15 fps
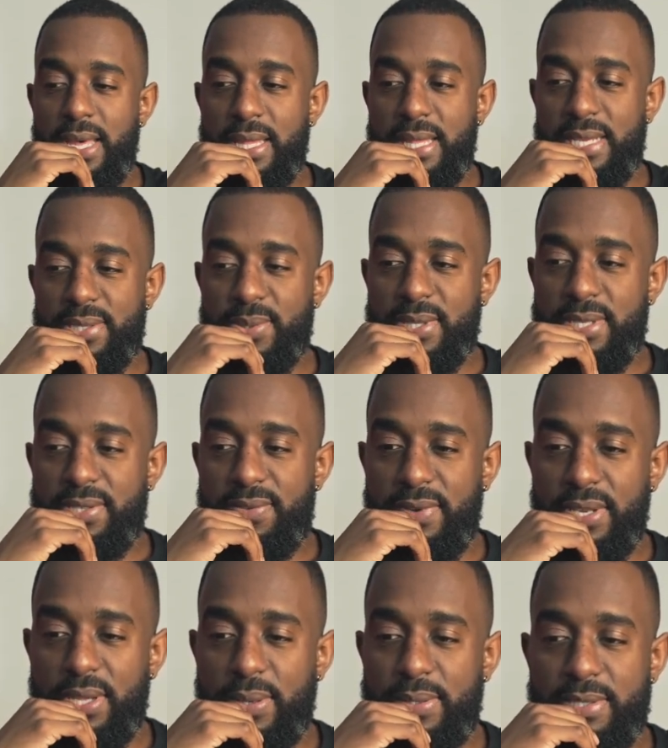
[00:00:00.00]
that's what this
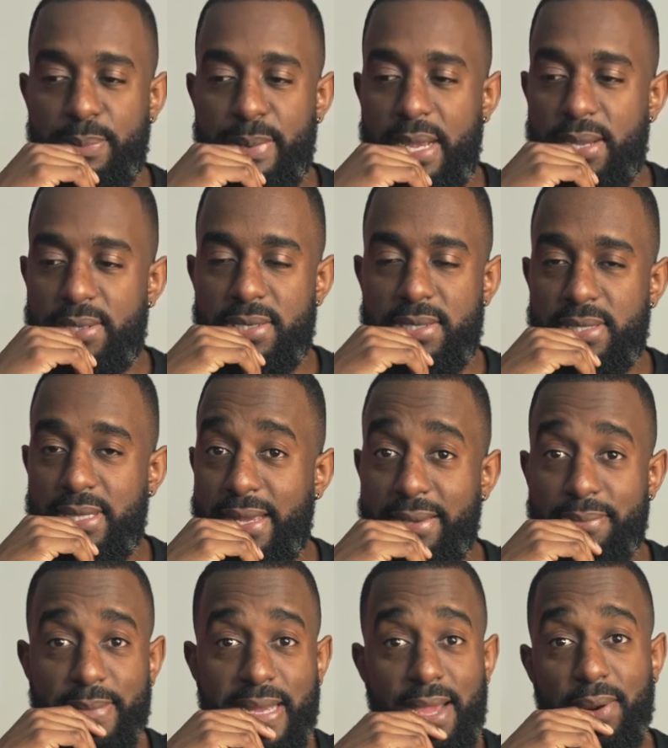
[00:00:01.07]
video is about. Just
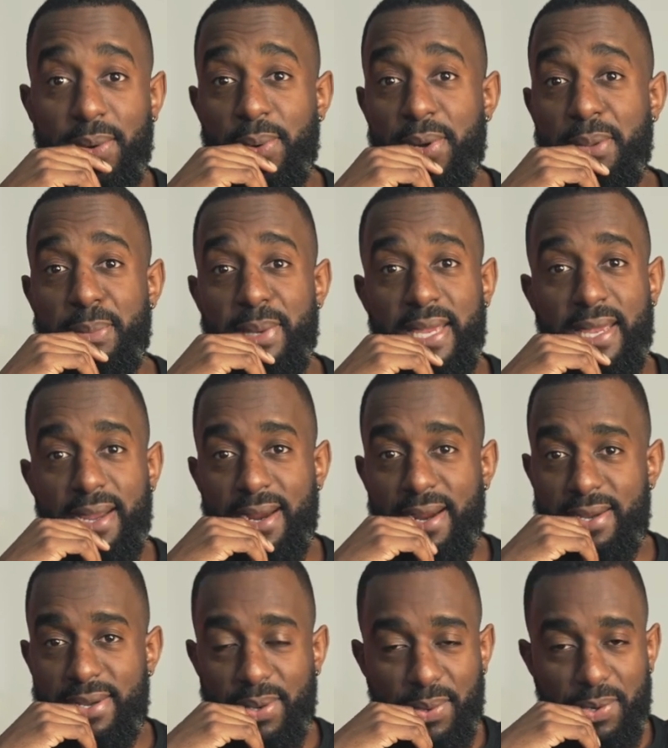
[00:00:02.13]
like, I don't want to be
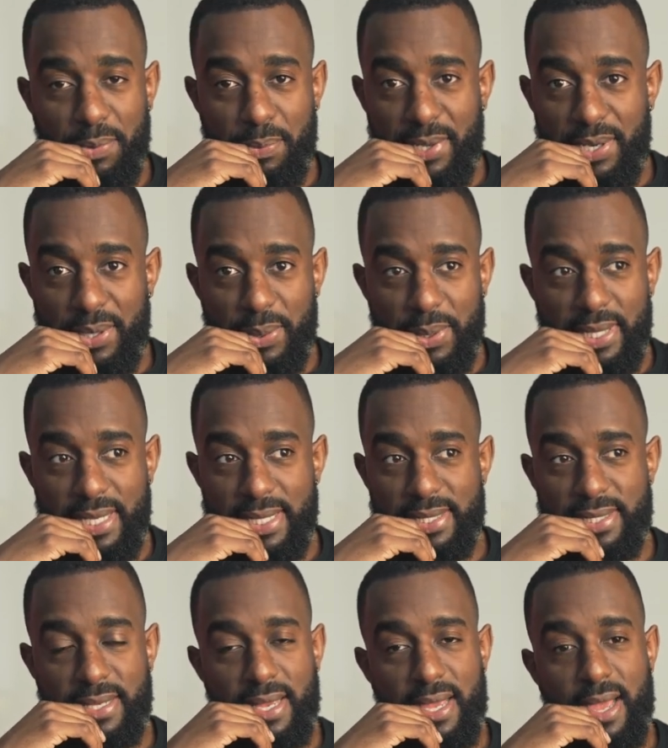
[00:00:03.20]
here, don't want to be doing
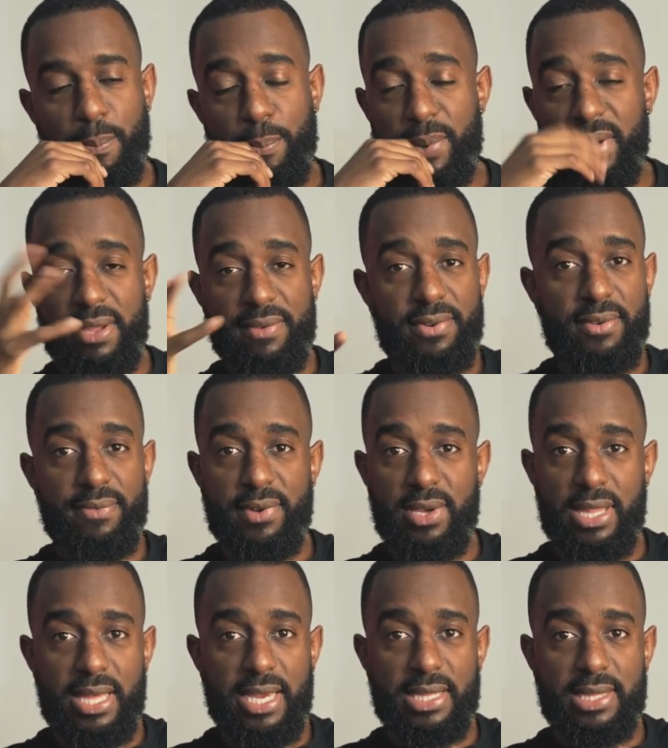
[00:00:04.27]
this. But if you're
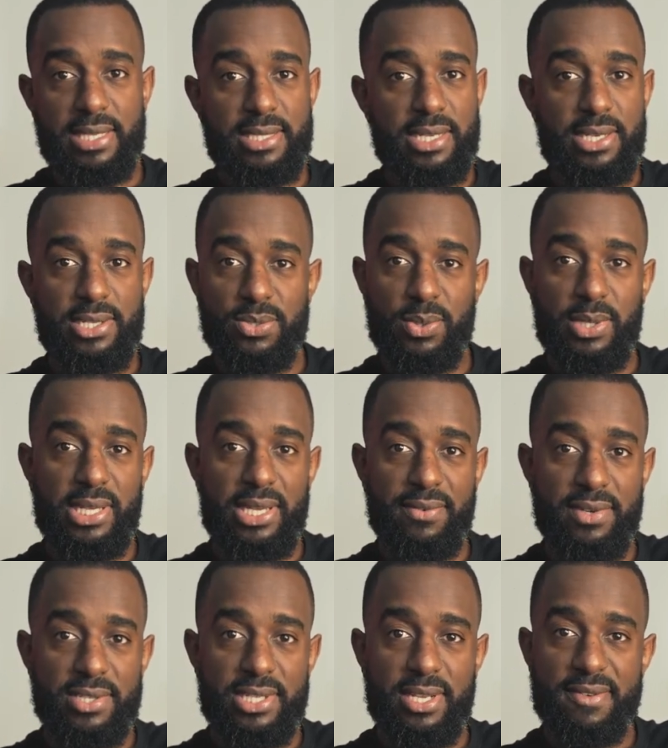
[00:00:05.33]
feeling like this, I just want to give
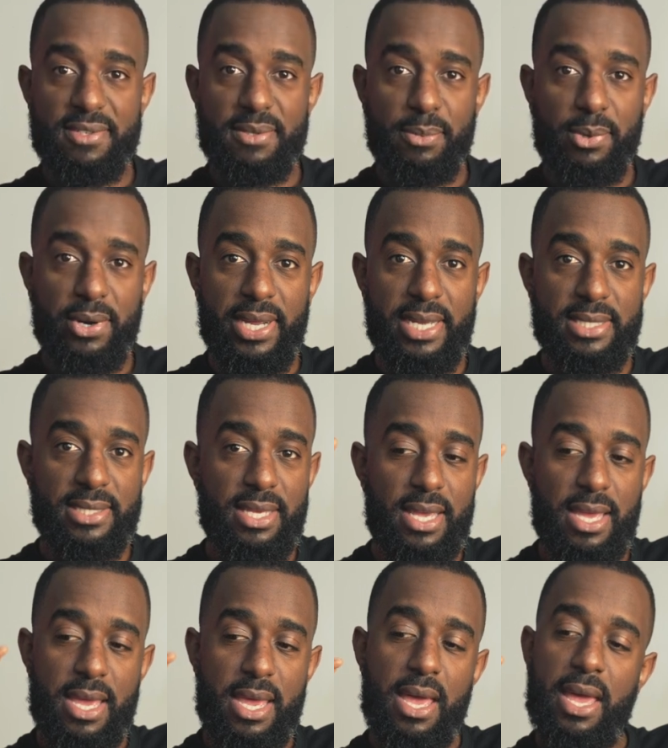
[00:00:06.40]
yourself some grace
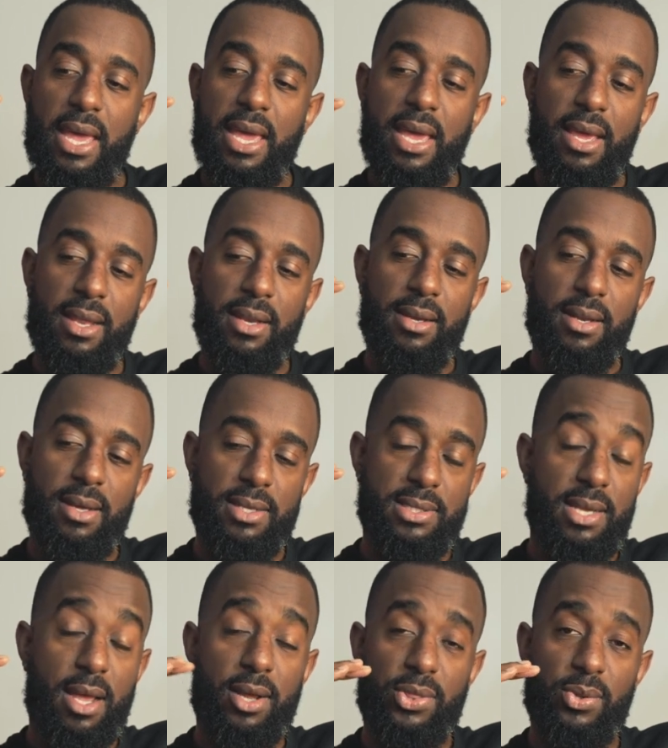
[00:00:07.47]
and uh,
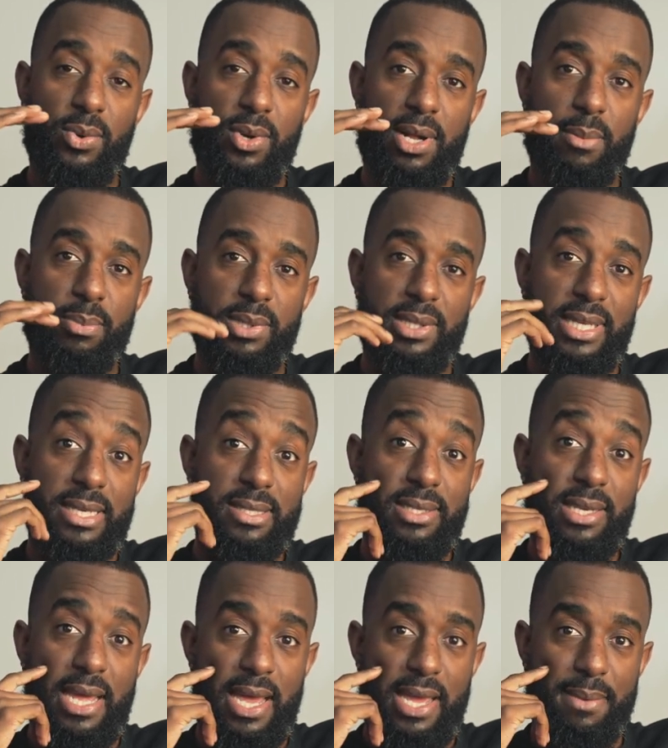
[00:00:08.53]
talk through a couple of things
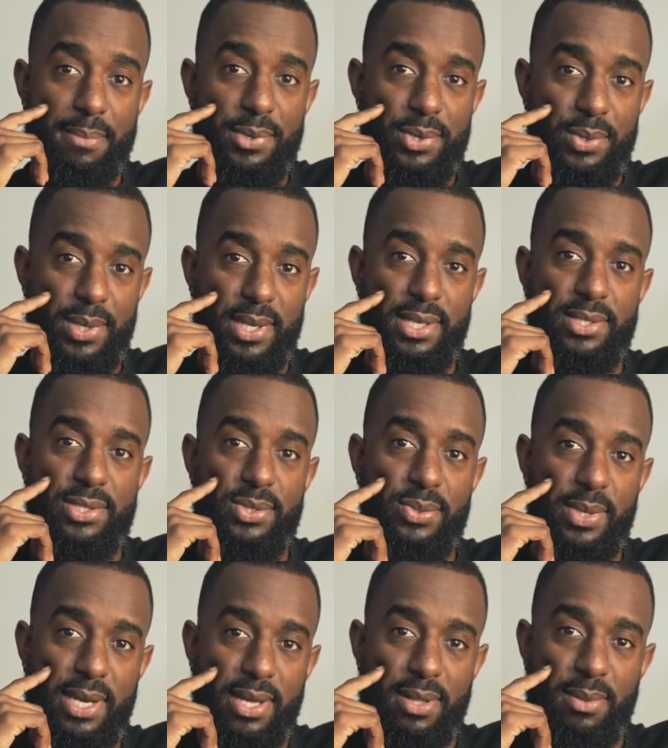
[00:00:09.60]
that I am doing to
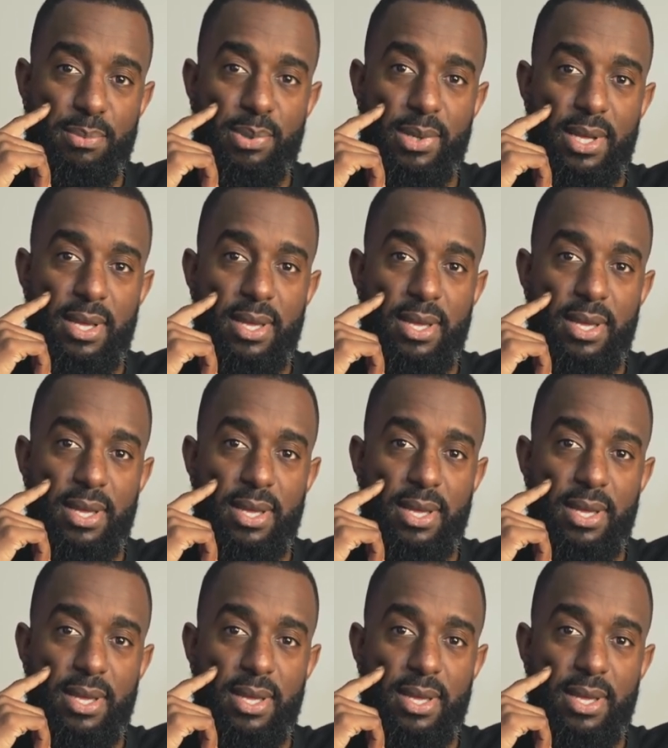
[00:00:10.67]
help